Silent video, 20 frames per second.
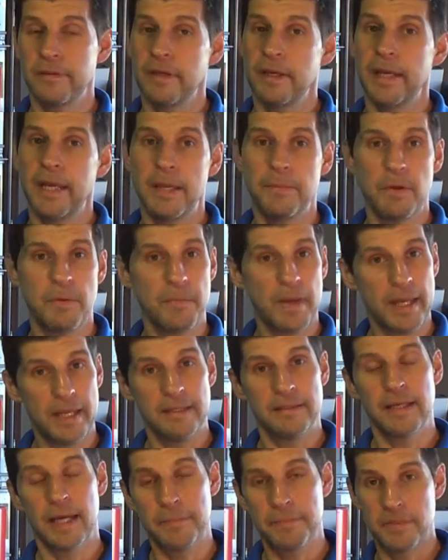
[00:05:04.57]

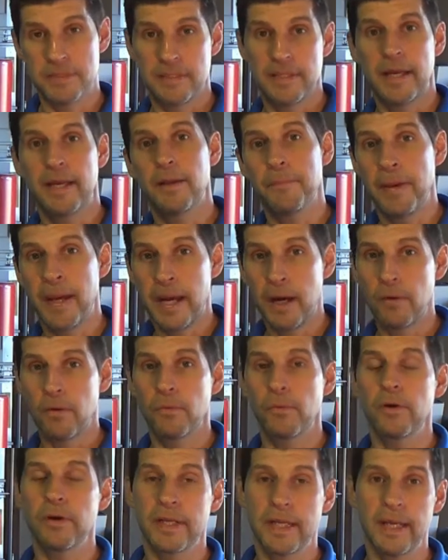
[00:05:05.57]
MMA type of style power
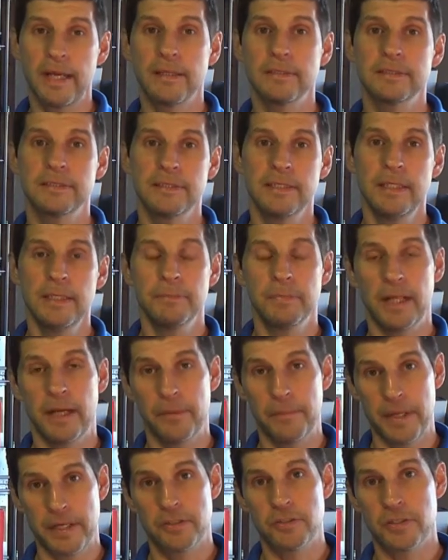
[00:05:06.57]
workouts,
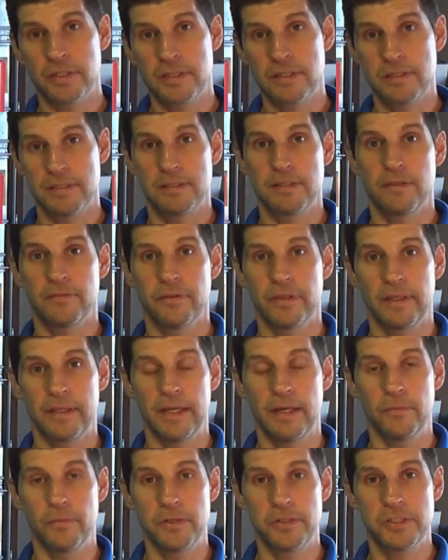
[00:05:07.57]
plyometrics and stuff like
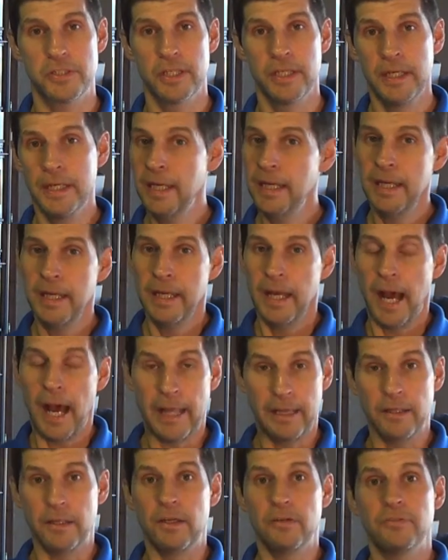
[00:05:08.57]
that, which
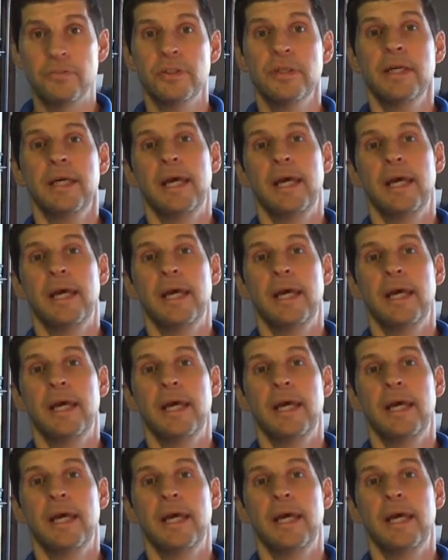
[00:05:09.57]
I love.